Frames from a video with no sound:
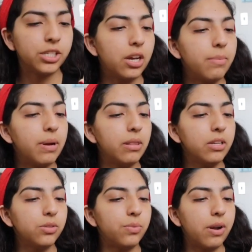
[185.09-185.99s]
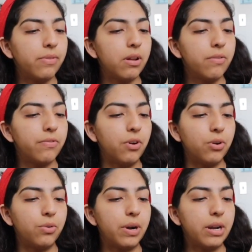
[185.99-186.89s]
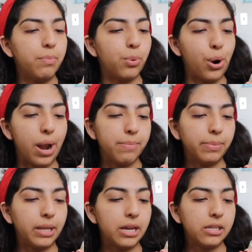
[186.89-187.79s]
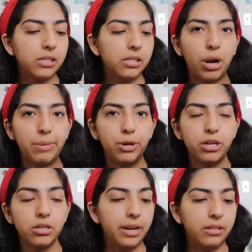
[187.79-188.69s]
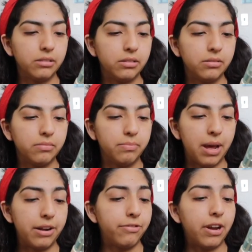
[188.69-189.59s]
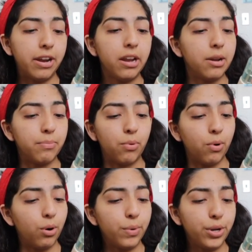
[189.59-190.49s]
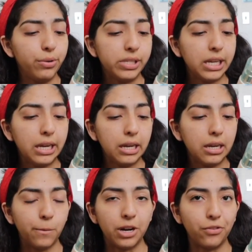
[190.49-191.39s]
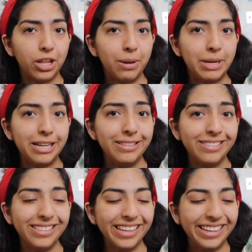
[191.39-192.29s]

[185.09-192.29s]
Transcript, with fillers: So I bought this Revlon Photo Ready Prime Plus primer. It's mattifying and pore reducing, whatever that means.